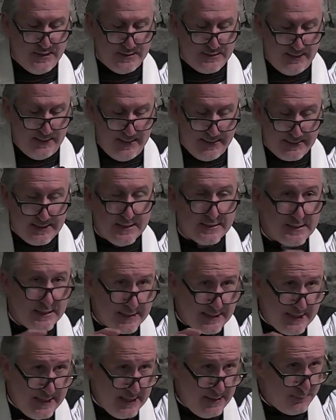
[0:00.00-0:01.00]
it like this. And
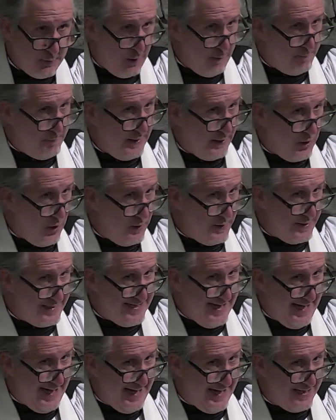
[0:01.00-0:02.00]
again, I'm going to pick on the
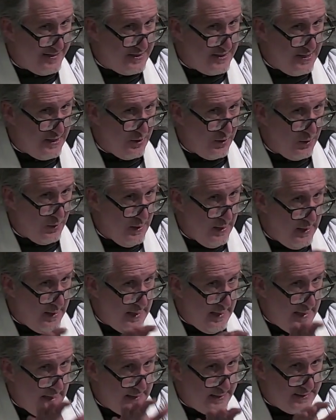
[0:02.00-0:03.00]
dads here,
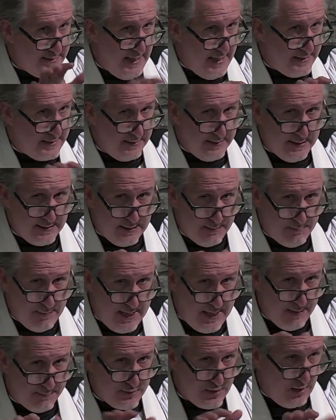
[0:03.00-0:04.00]
and that's not to let the
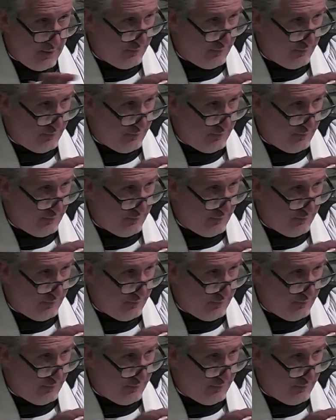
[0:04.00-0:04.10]
moms off